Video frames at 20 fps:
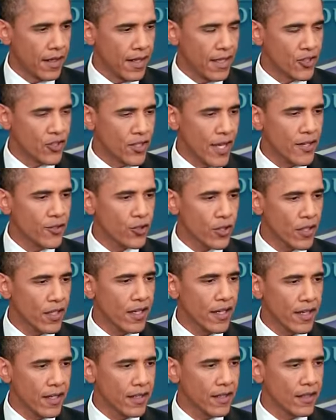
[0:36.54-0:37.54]

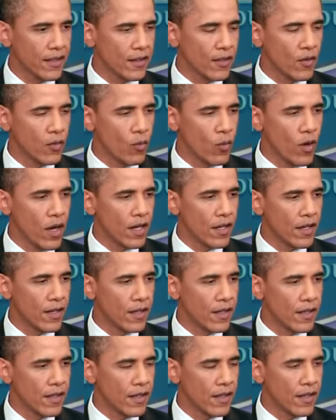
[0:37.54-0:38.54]
Essentially,
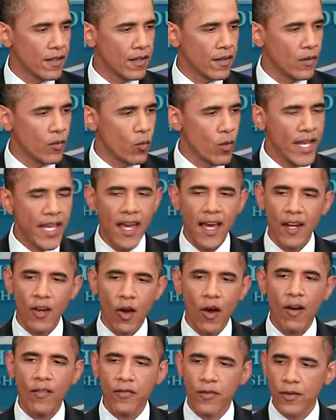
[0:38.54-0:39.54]
what we
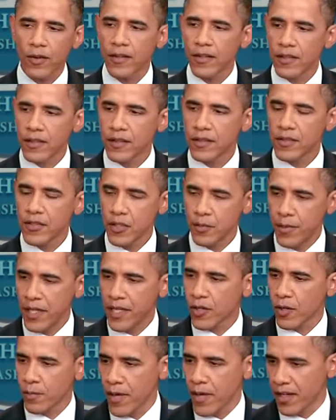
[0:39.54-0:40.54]
had offered
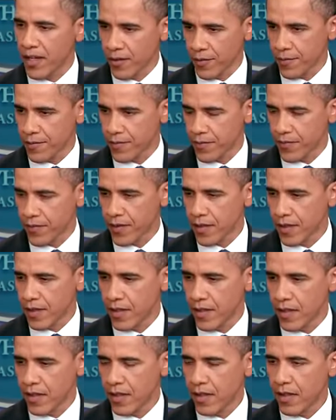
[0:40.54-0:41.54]
Speaker Boehner
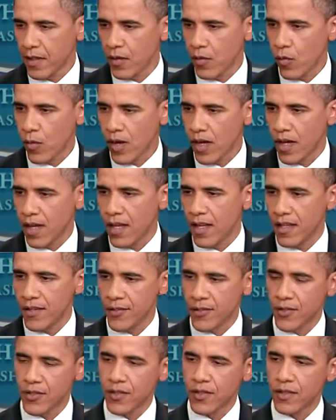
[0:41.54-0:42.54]

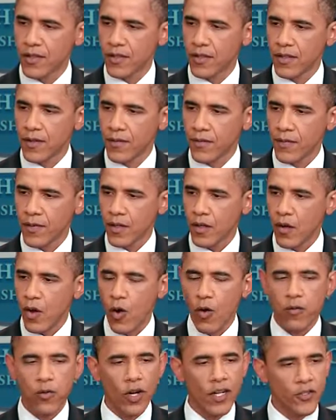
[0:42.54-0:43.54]
was
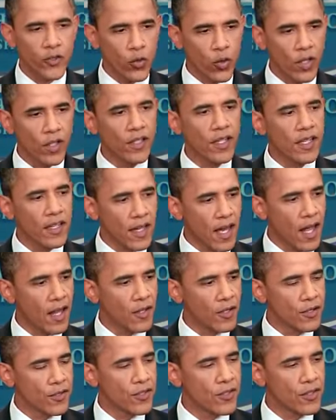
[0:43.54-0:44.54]
over $1 trillion
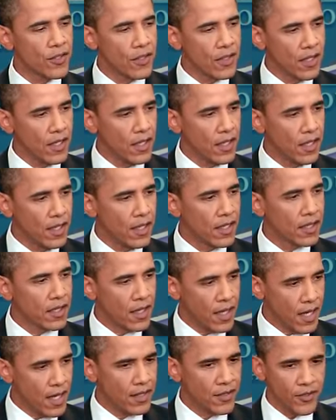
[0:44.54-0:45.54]
in
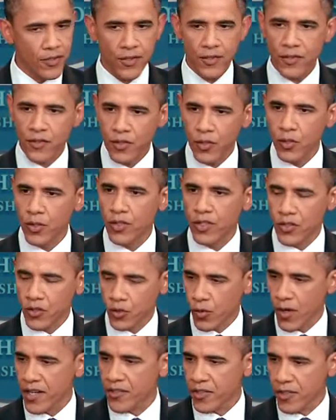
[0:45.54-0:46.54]
cuts to
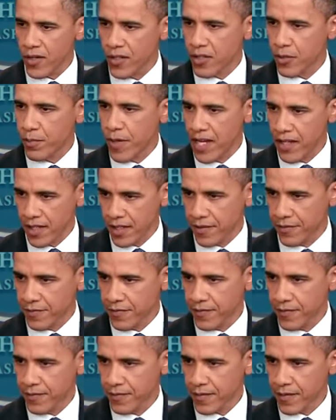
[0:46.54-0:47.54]
discretionary spending,
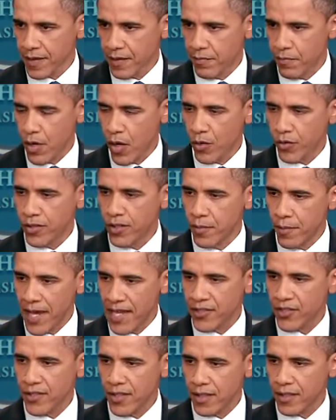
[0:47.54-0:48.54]
both
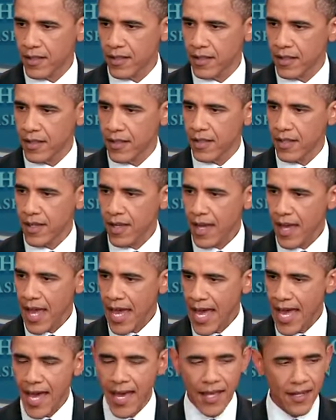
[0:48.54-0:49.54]
domestic
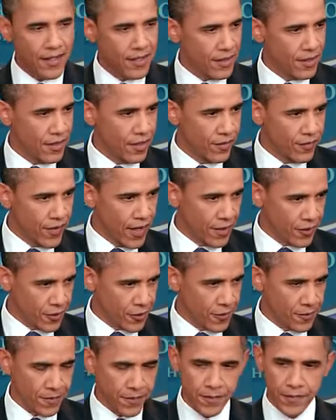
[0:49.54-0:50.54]
and
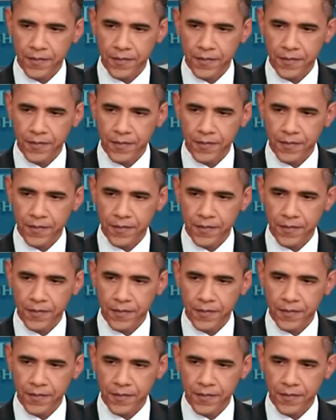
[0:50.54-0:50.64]
defense.